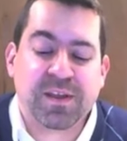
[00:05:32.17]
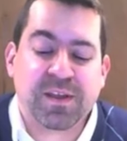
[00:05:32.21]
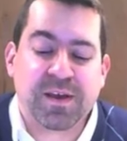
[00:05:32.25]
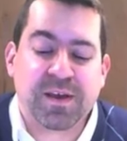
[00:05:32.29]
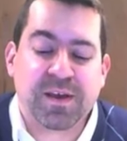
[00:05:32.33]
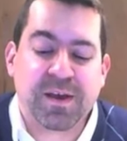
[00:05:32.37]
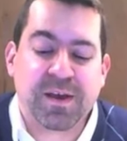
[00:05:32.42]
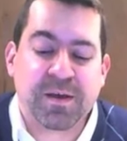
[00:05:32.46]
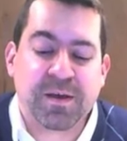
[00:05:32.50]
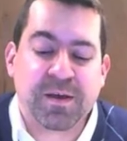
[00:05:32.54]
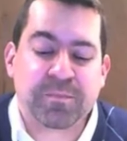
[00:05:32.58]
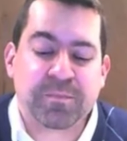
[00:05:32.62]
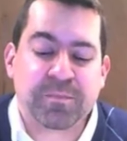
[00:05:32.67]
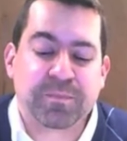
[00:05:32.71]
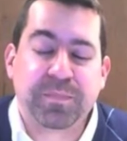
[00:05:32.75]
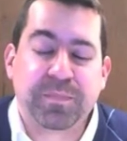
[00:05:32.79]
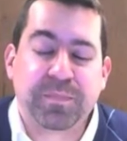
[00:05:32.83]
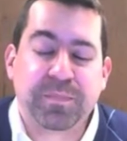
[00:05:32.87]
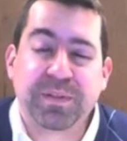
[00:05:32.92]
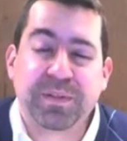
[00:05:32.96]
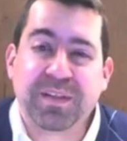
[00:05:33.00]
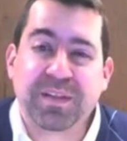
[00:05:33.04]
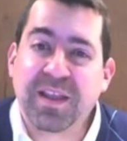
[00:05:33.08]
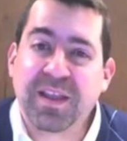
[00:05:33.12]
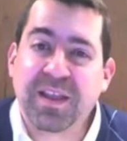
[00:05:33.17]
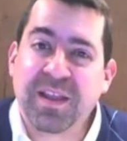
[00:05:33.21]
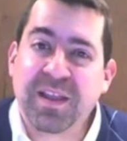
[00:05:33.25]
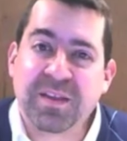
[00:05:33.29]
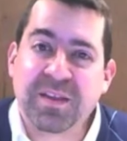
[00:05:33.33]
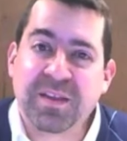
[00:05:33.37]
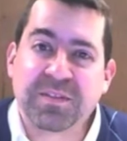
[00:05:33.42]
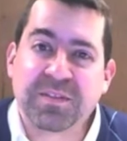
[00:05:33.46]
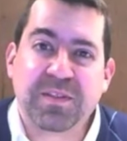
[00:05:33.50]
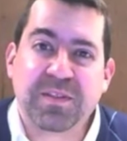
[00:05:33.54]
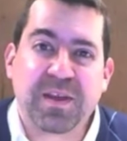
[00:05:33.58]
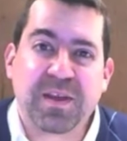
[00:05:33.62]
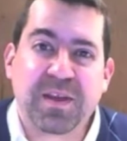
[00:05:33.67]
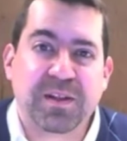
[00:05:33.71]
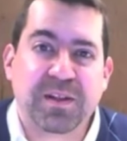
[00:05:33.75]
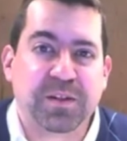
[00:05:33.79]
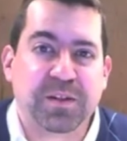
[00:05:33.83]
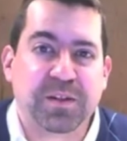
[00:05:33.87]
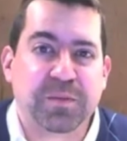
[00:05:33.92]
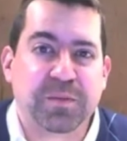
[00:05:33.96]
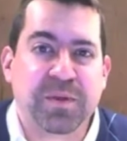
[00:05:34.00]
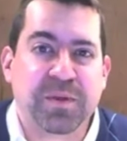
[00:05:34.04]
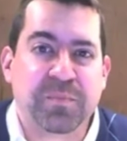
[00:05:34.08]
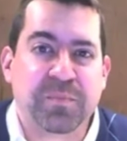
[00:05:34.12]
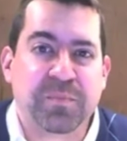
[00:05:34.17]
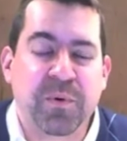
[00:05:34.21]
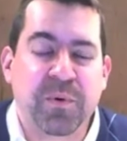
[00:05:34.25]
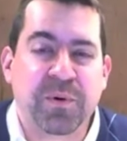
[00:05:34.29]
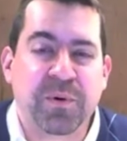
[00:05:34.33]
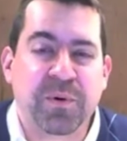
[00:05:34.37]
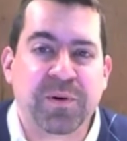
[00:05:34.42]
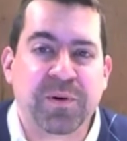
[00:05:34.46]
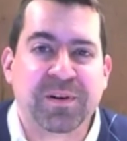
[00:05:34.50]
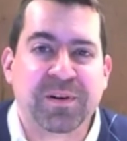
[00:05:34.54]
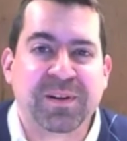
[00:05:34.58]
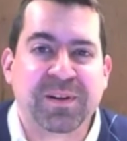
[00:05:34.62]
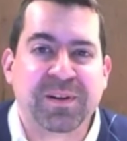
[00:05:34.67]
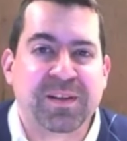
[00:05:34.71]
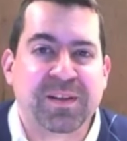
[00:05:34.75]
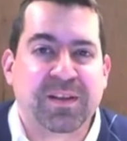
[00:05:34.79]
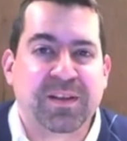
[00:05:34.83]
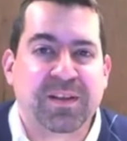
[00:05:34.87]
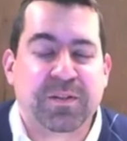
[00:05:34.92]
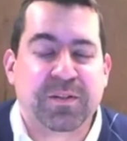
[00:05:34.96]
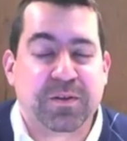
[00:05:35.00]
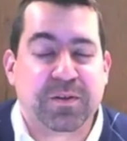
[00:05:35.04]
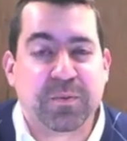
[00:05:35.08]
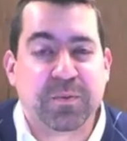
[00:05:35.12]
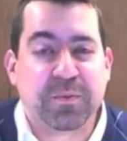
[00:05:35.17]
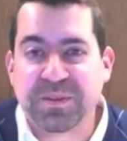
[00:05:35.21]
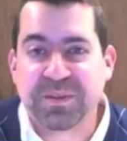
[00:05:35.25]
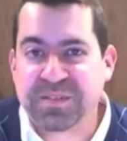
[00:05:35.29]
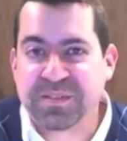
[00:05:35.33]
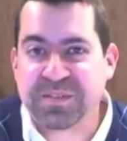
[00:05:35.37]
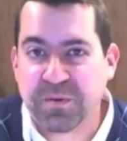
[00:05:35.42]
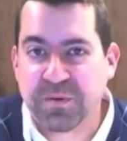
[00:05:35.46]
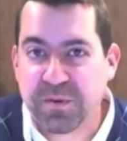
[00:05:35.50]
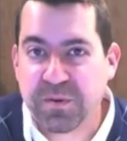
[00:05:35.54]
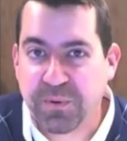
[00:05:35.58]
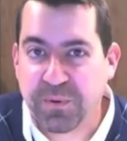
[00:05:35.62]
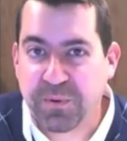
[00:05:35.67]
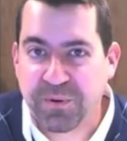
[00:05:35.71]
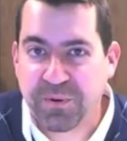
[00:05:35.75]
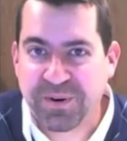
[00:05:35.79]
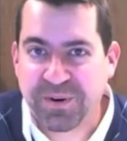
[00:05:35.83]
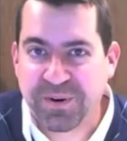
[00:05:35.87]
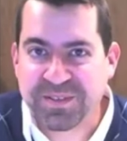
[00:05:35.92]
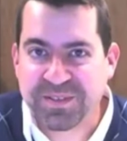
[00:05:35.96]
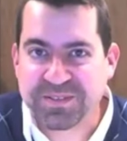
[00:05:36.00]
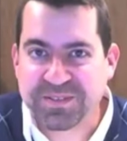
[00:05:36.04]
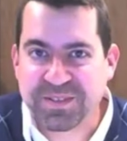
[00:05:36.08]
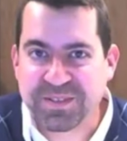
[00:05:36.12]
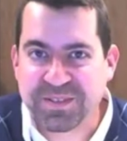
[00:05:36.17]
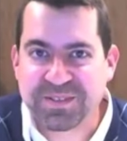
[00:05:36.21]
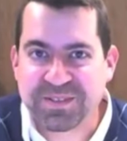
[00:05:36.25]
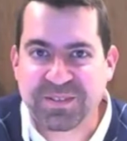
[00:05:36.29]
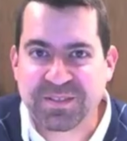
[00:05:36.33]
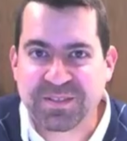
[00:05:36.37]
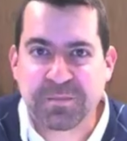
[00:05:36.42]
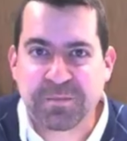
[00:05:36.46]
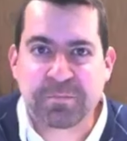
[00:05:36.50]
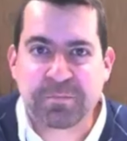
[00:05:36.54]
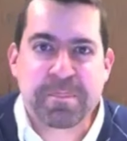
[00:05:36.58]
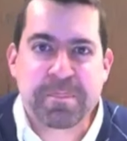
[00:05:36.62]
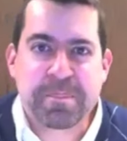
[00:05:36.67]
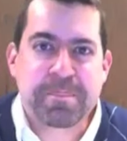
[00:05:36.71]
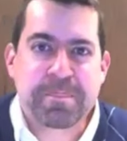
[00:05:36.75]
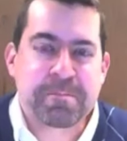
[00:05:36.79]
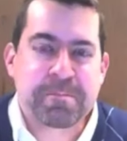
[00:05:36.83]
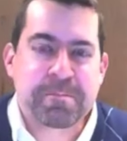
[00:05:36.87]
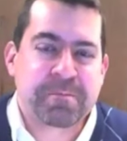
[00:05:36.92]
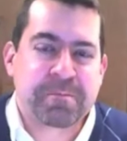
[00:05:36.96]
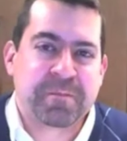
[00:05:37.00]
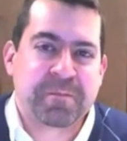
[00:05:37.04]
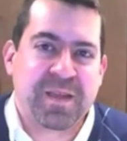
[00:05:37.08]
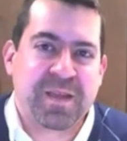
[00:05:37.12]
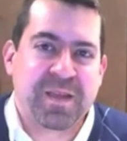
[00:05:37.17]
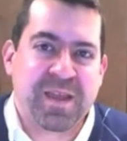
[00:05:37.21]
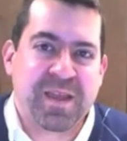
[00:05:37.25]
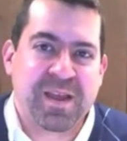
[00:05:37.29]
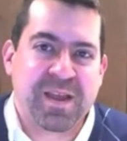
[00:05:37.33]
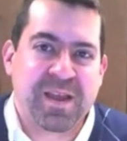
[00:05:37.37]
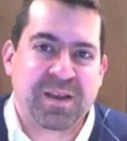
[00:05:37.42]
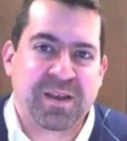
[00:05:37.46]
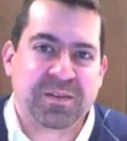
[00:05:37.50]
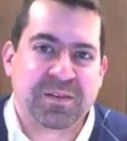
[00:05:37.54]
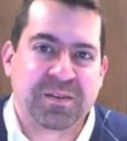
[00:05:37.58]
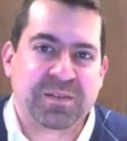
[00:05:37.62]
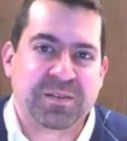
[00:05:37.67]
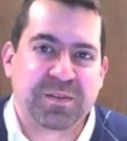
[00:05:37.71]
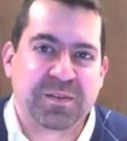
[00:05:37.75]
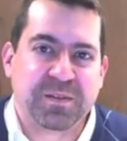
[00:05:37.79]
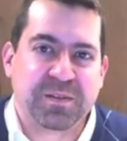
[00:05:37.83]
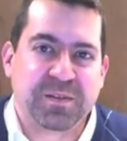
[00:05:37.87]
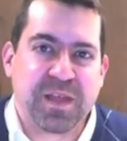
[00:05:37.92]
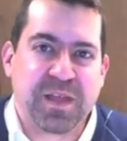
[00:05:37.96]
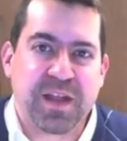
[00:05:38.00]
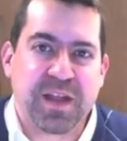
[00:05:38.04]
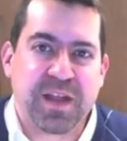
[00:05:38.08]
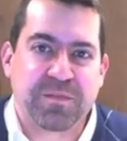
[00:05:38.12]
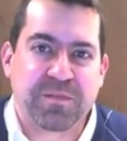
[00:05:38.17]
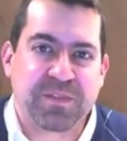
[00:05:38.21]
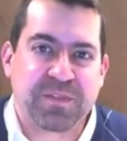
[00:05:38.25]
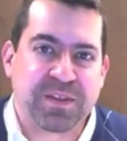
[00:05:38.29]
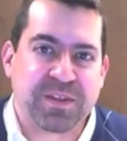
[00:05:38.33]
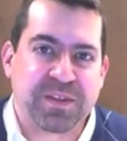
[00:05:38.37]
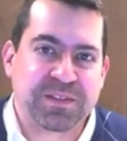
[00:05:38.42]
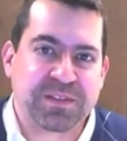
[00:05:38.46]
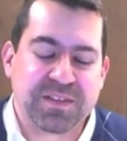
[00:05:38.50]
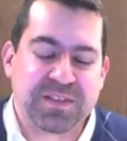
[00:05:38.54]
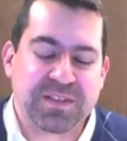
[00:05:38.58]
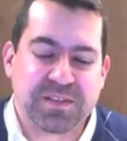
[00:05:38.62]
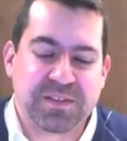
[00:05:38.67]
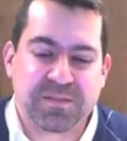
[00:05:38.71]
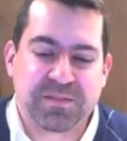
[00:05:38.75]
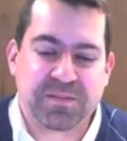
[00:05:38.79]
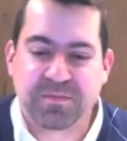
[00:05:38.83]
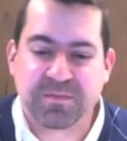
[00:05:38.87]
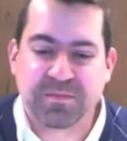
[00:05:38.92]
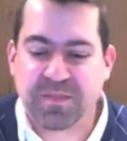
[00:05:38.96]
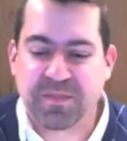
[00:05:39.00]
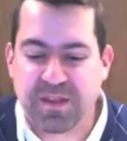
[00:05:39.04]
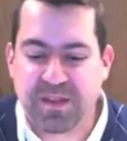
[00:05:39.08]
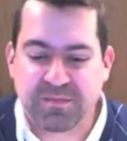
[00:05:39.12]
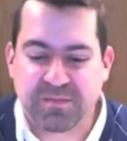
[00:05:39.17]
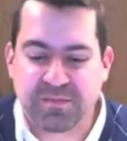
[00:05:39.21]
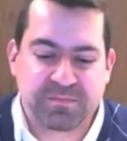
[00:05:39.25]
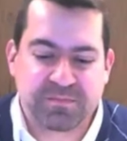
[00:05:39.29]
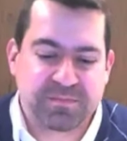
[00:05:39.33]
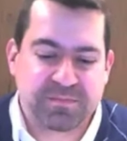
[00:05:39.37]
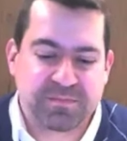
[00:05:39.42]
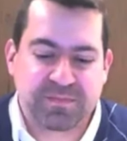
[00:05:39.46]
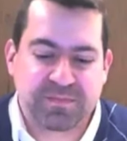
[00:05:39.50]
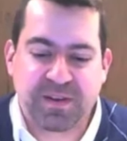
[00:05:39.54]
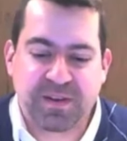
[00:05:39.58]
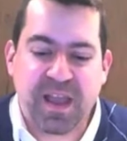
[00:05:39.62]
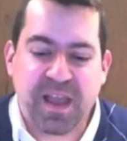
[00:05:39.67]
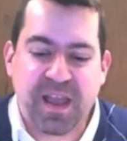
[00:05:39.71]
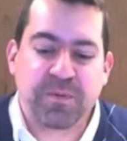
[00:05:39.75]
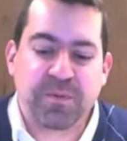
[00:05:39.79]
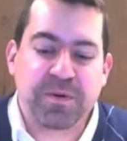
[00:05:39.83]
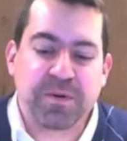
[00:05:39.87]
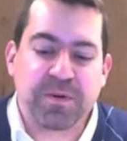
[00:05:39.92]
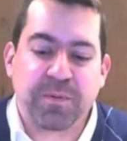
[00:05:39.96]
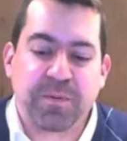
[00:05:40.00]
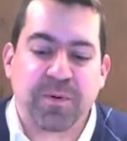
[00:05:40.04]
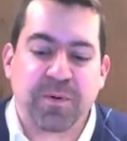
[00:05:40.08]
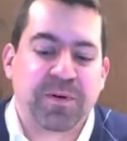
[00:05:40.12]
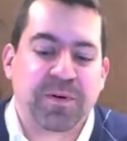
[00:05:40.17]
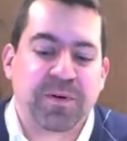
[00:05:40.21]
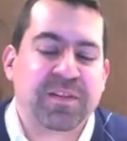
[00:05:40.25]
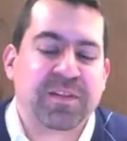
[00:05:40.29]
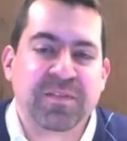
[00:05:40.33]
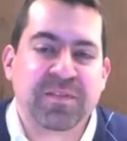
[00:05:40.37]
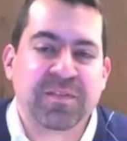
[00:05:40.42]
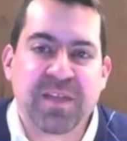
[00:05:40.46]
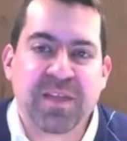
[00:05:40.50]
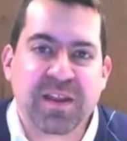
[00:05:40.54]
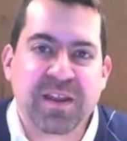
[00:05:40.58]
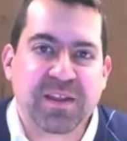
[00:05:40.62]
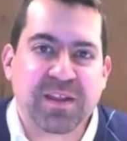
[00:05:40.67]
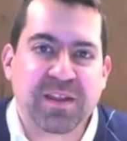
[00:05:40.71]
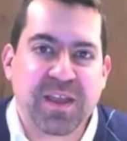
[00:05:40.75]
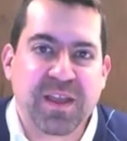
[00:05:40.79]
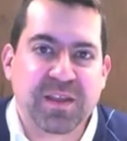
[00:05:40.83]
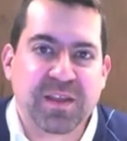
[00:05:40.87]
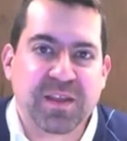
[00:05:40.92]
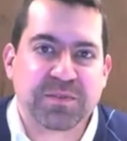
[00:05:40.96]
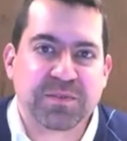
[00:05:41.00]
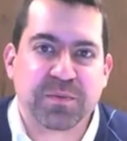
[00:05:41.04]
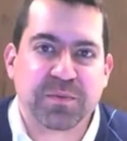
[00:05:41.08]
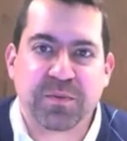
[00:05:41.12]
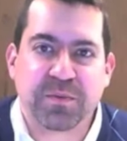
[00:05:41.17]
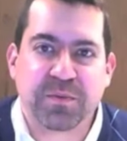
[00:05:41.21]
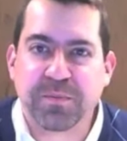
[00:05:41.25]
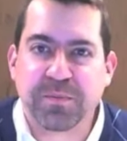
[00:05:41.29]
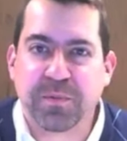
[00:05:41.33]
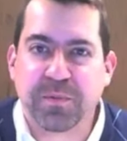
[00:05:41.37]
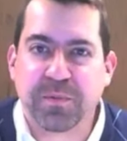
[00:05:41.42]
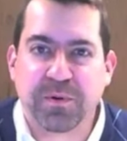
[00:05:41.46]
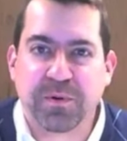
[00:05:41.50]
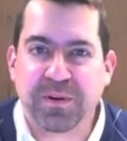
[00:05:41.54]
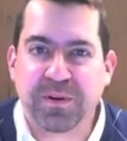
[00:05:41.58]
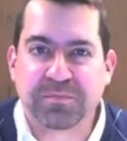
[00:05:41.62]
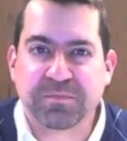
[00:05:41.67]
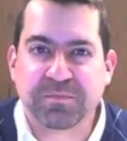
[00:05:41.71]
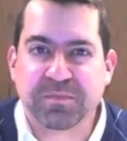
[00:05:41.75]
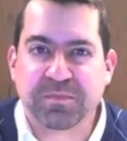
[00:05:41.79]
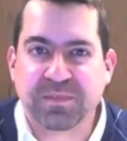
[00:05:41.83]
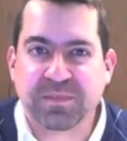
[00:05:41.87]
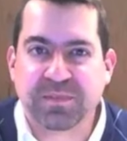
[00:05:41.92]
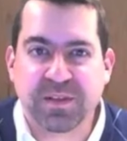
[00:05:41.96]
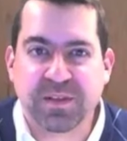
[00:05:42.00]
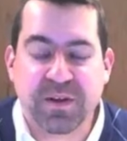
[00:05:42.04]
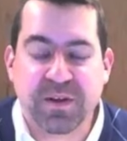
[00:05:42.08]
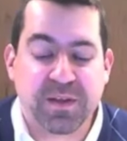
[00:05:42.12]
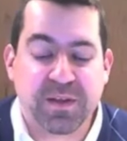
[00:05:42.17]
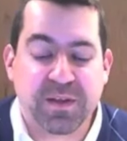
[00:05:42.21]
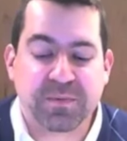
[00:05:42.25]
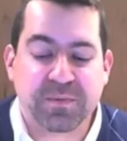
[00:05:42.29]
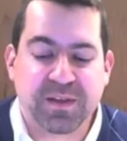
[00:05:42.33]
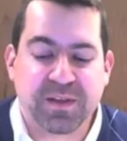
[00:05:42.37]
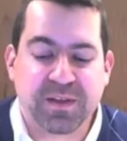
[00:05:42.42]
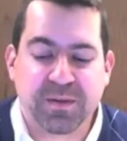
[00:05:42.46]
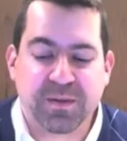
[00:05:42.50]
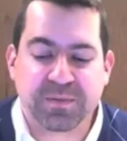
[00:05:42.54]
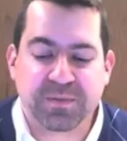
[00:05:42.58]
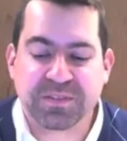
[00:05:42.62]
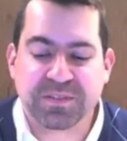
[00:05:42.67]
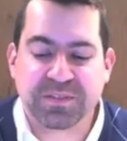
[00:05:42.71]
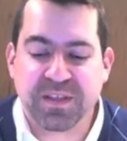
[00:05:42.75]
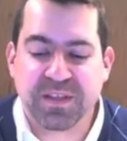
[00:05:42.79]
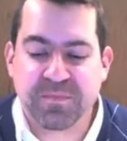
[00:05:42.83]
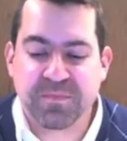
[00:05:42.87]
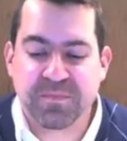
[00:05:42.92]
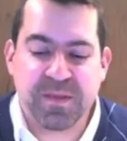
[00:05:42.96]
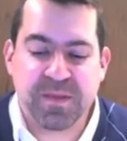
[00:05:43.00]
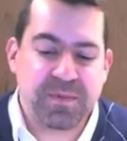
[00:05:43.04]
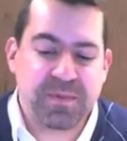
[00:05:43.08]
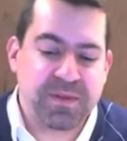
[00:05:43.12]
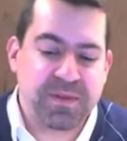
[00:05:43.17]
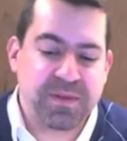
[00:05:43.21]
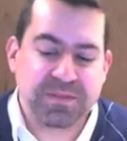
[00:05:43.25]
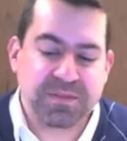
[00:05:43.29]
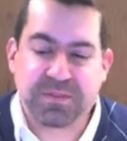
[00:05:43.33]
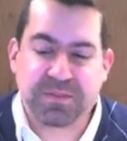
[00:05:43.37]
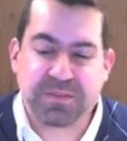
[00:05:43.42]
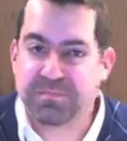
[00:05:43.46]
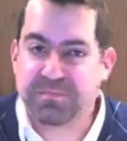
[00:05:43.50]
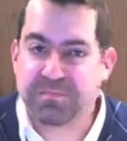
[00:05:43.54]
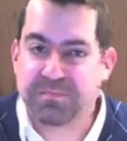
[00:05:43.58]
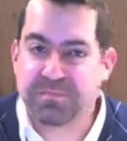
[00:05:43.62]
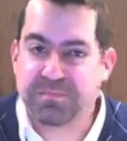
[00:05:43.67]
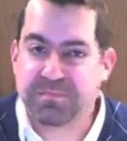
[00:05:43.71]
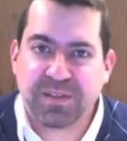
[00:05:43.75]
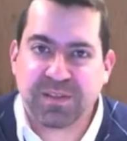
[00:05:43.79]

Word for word: But digging into that a little bit more, there wasn't a reporting system, and a lot of things that, got reported in that case were reported, you know, I would say maybe it's just